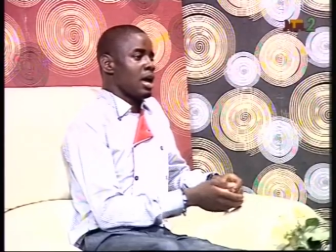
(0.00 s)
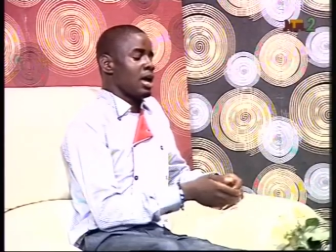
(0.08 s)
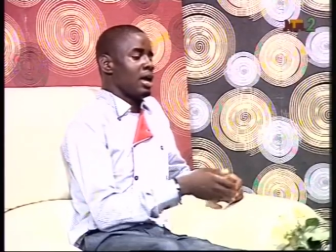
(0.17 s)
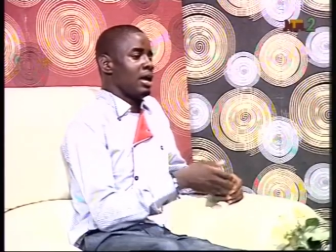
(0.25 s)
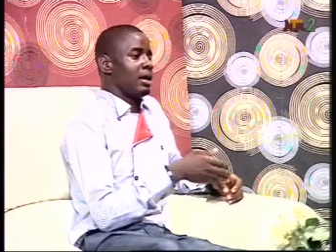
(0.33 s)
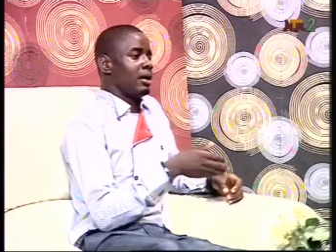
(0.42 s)

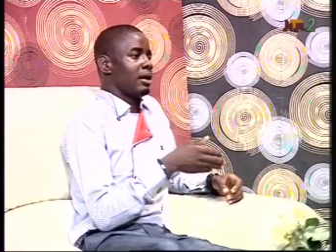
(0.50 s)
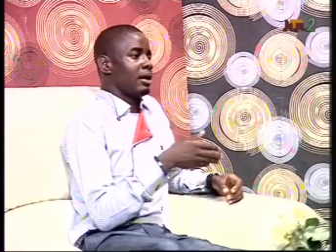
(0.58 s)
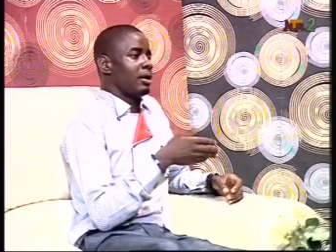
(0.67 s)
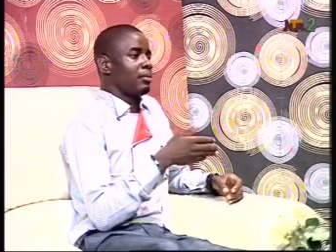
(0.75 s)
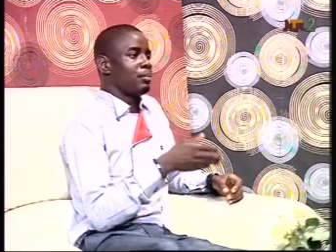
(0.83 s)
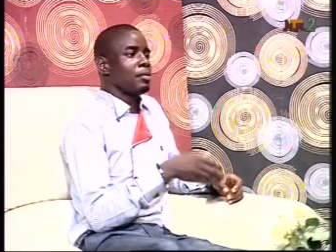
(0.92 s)

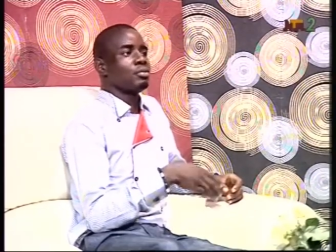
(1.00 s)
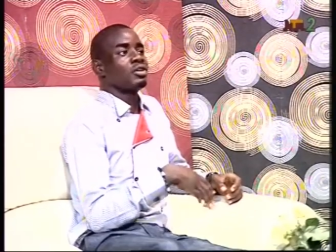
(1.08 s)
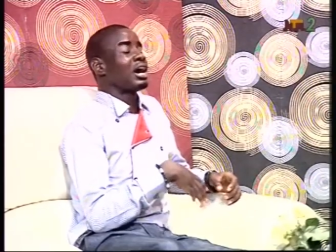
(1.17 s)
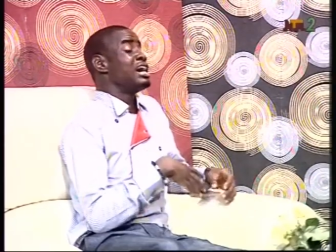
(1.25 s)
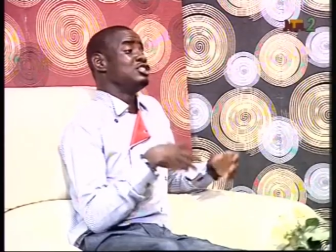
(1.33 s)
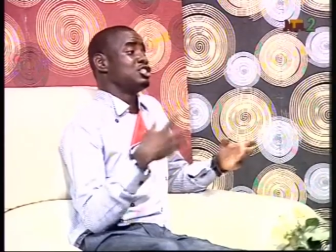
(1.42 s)
uh, people
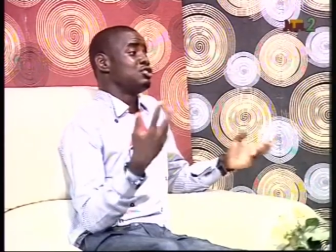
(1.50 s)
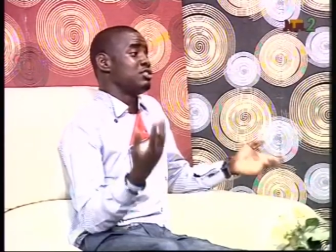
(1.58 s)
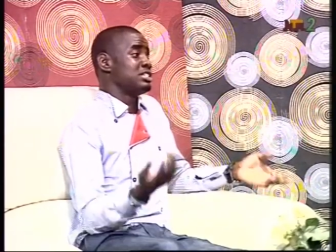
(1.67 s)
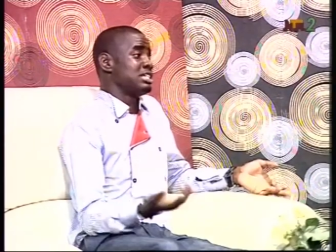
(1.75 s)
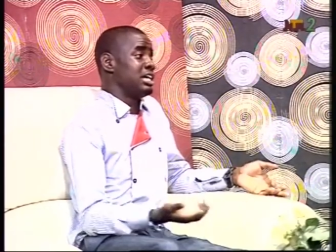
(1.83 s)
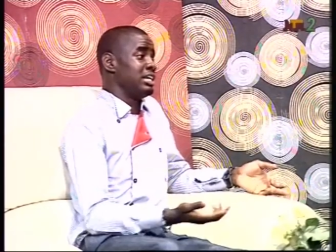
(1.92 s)
can't just
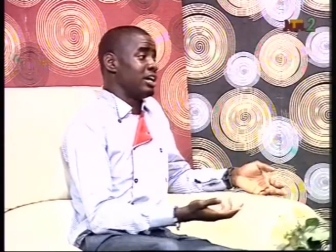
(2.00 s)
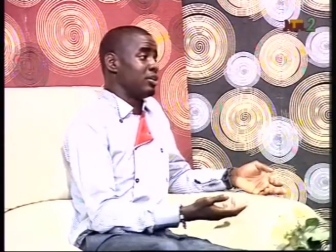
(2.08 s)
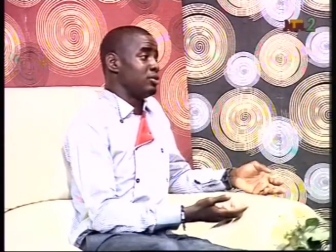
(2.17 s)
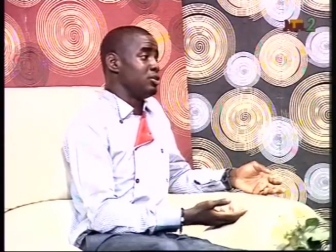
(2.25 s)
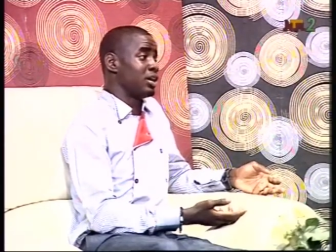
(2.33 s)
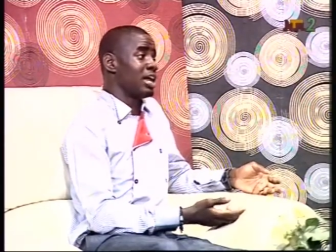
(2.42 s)
dress anyhow.
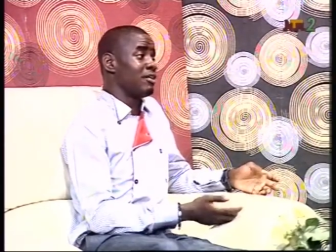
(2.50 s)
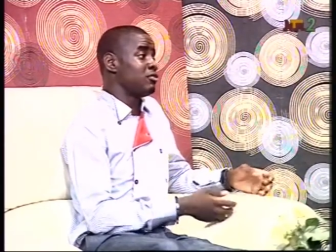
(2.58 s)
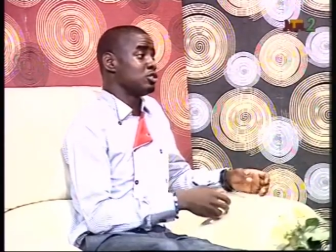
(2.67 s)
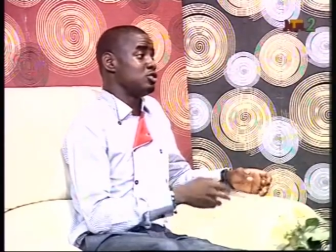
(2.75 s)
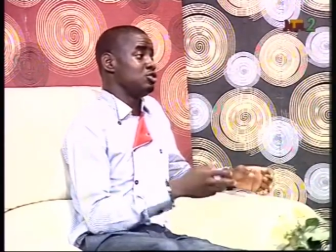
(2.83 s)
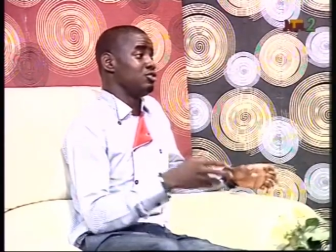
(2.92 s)
You can't
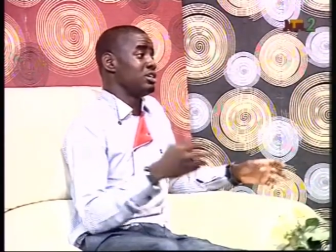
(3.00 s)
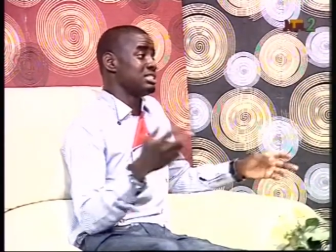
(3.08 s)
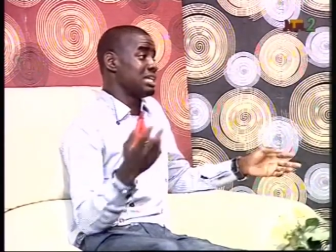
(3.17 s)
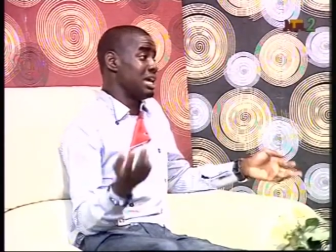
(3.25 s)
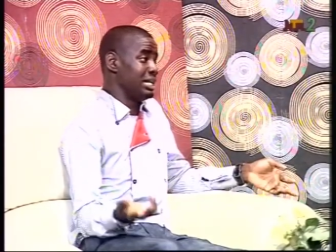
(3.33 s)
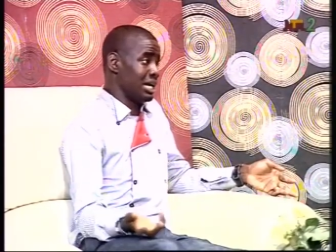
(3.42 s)
afford to
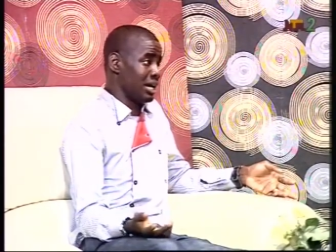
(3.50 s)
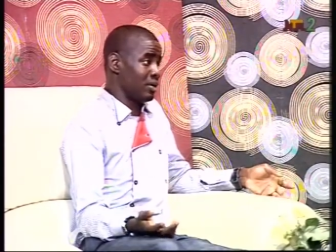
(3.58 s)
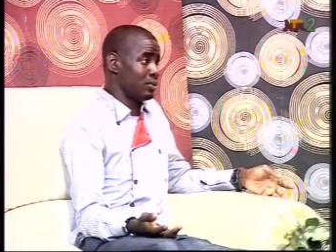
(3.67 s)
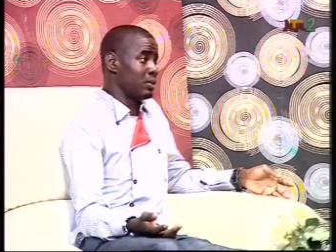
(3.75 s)
dress anyhow.